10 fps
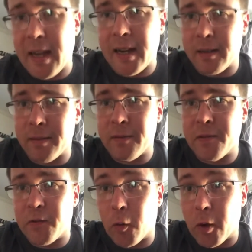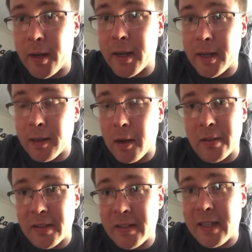got Fortnite,
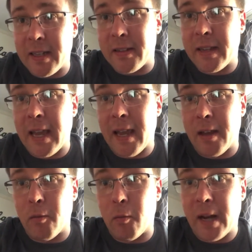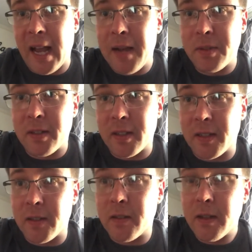all these kids, and what happens
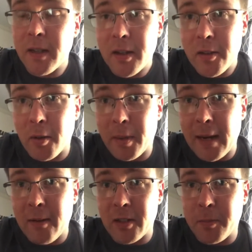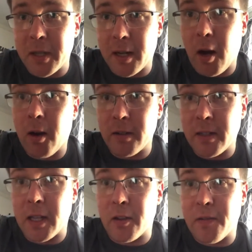is their parents put
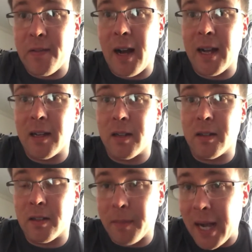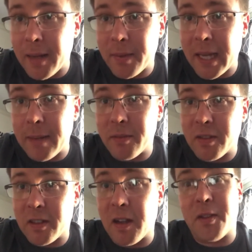cards on their file to buy them games
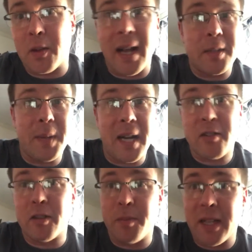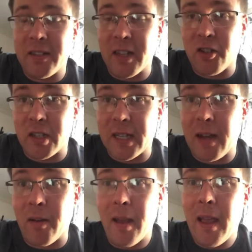and stuff in their Xbox or the PlayStation
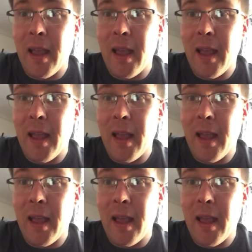account